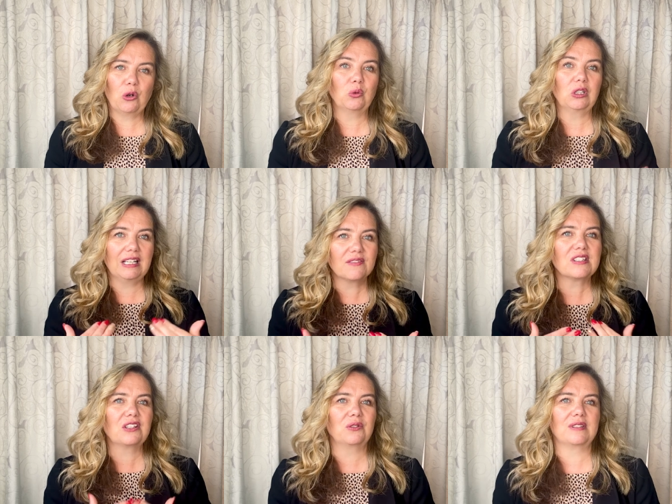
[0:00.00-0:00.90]
who lives
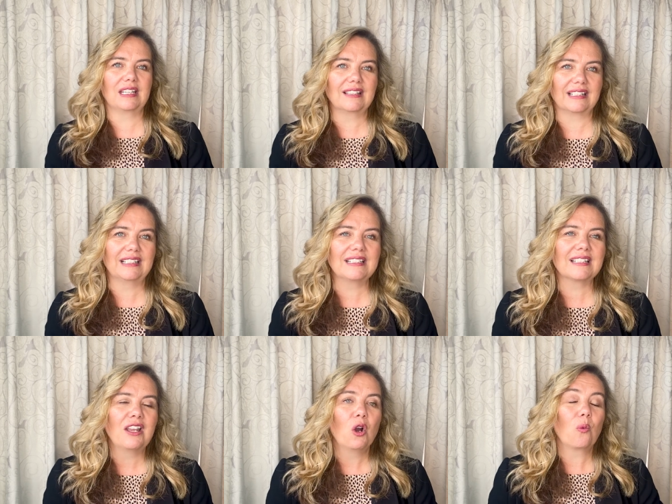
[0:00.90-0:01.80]
in New Zealand,
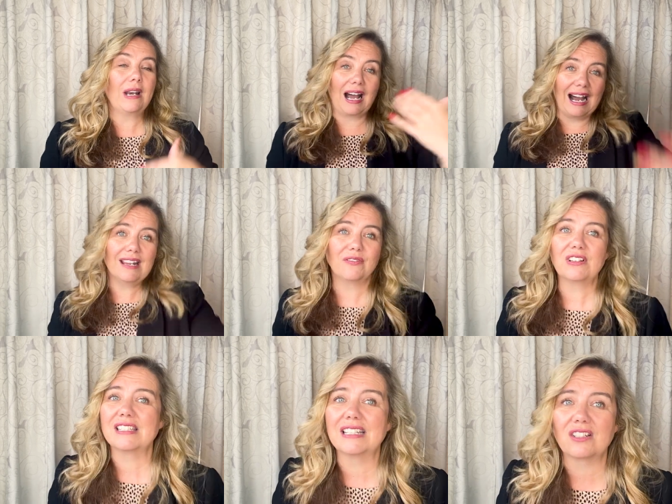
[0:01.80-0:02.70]
when I
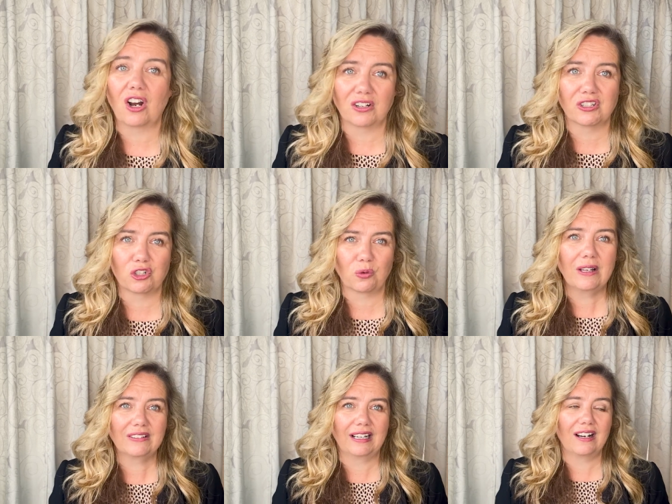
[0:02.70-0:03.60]
visit
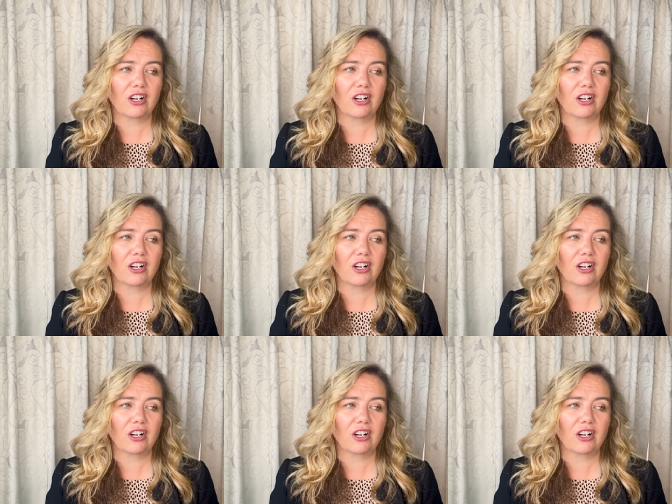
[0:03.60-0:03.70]
Australia,